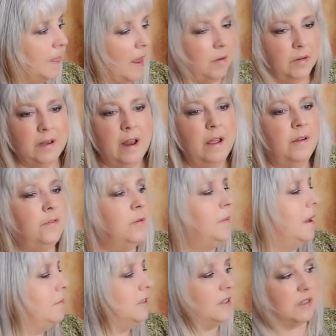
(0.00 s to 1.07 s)
I would never
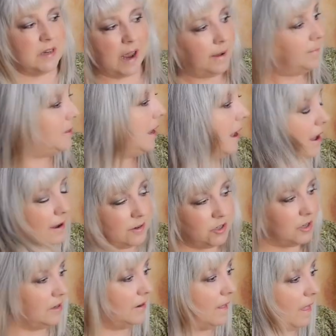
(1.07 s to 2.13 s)
be able to stop the
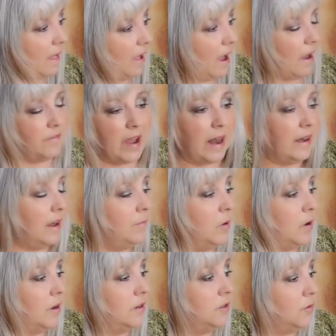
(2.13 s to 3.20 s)
action. I've got to have
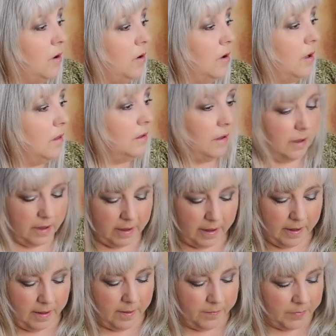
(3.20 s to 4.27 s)
more control.
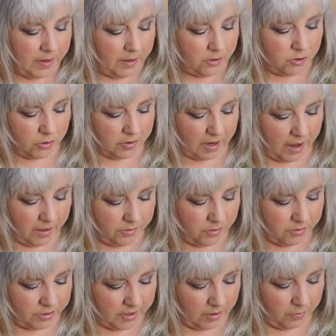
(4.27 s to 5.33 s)
So the
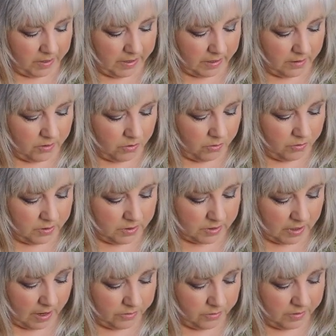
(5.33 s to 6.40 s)
other thing we can do
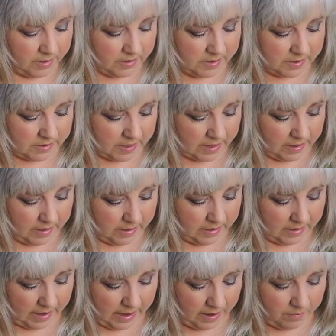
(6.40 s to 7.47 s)
is, other than setting it
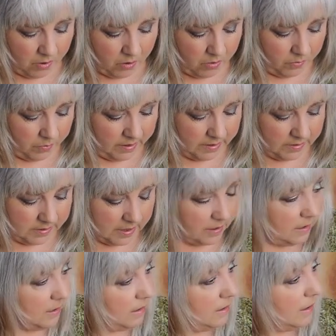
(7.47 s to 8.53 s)
in A mode, we can set
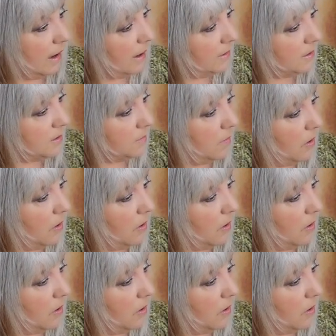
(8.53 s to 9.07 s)
it in S